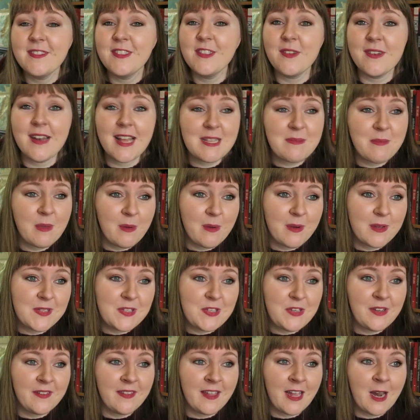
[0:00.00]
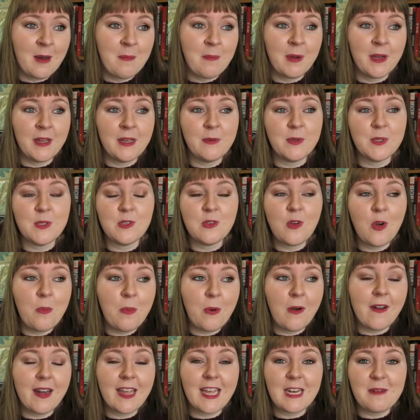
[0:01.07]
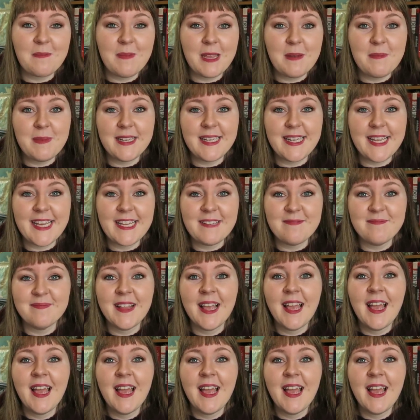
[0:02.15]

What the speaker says: Don't ask me what I was doing there, but it was so boring it made me knit.